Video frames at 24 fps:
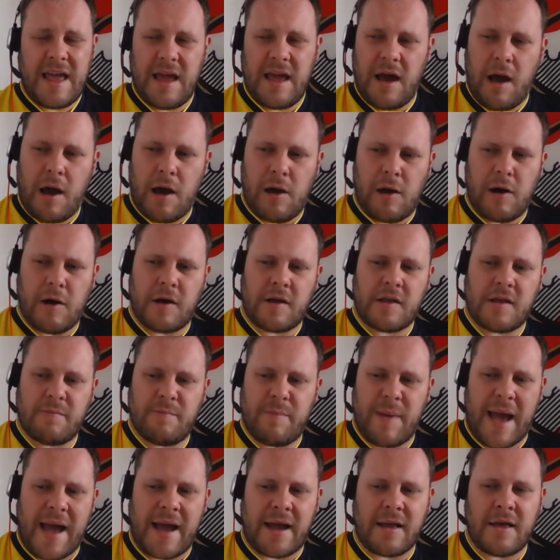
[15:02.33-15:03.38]
harks
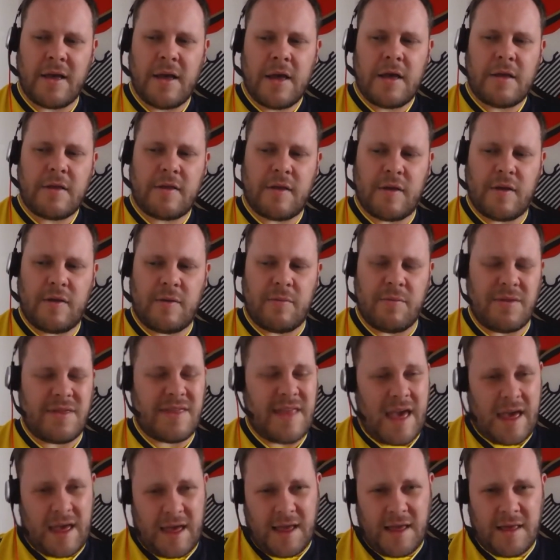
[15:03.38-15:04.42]
back to some
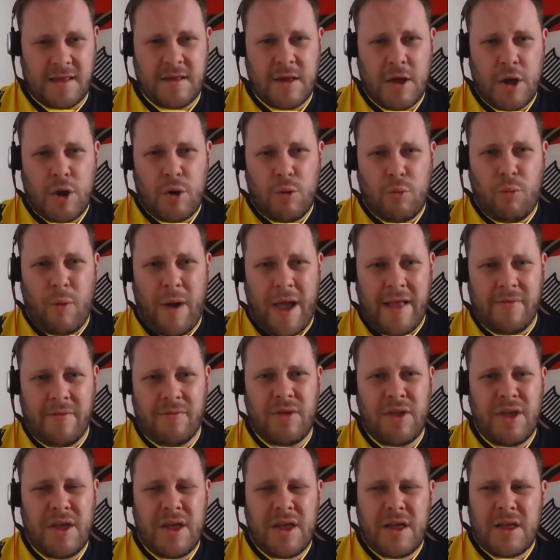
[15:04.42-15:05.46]
days
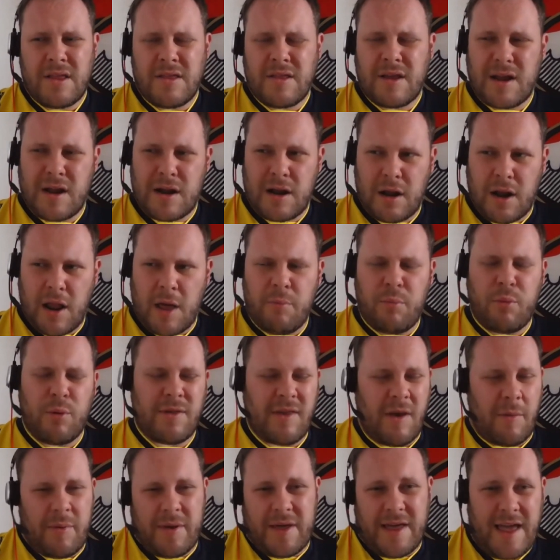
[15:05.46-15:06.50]
when The club was
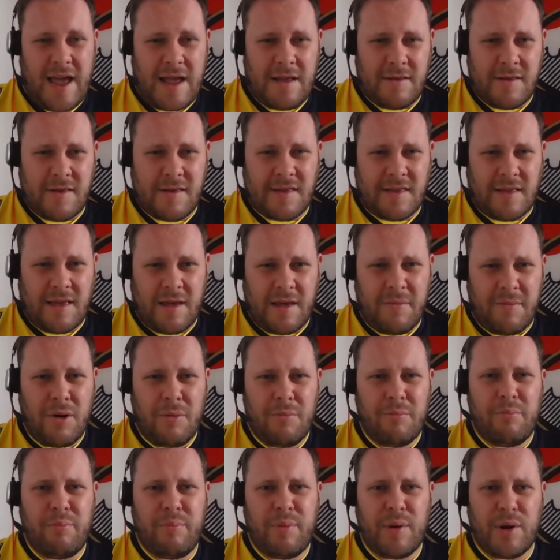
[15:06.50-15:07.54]
up against it,
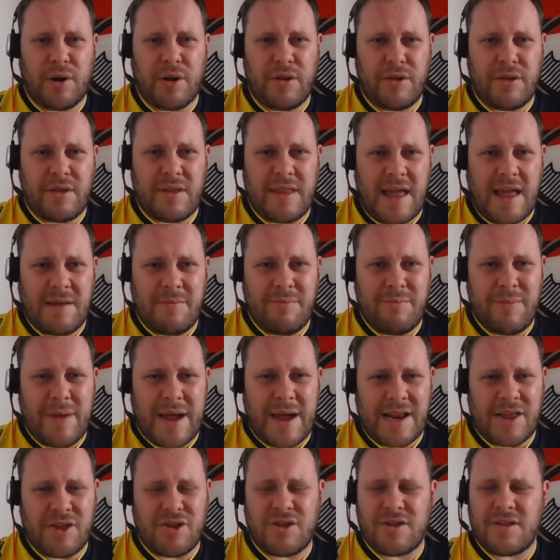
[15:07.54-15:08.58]
but they
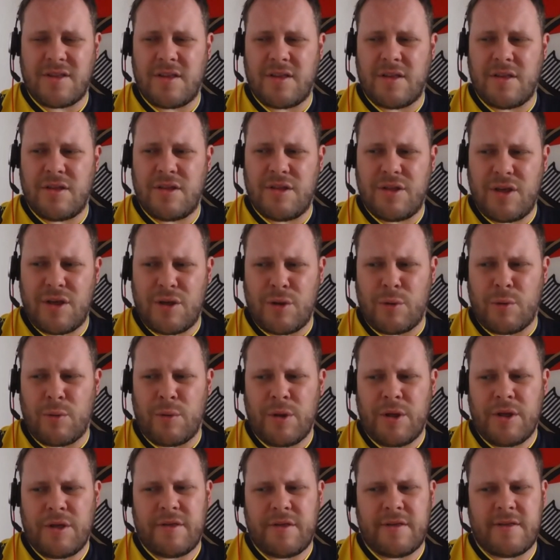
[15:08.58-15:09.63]
managed to do
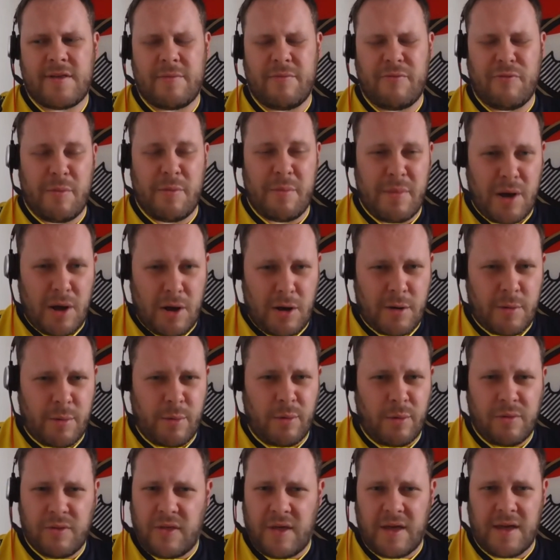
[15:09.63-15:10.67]
some
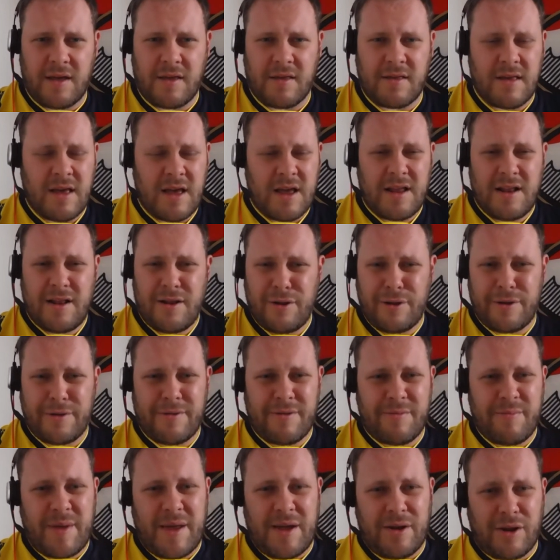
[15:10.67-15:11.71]
remarkable things.
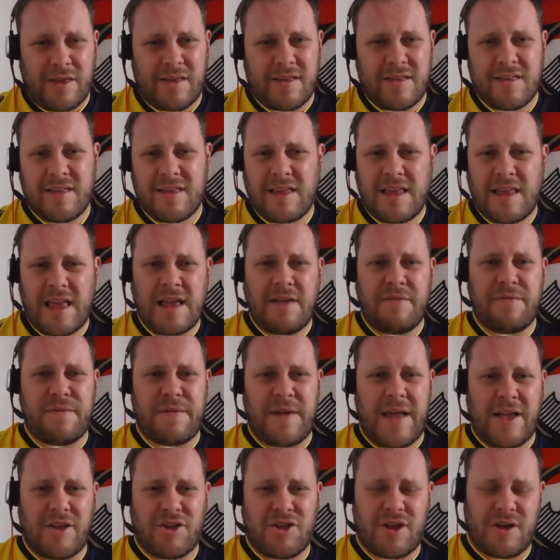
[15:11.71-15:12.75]
Let's be honest, Steve
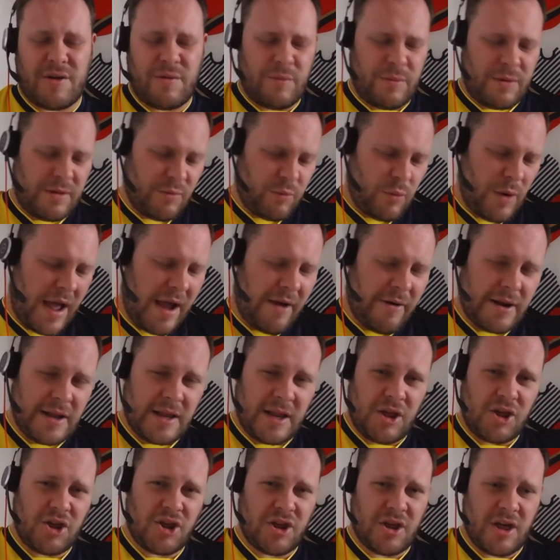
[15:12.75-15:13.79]
Fletcher was wearing
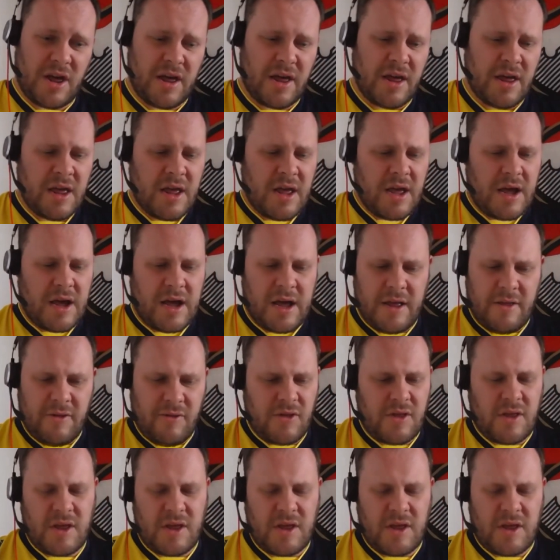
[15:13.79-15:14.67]
this shirt and,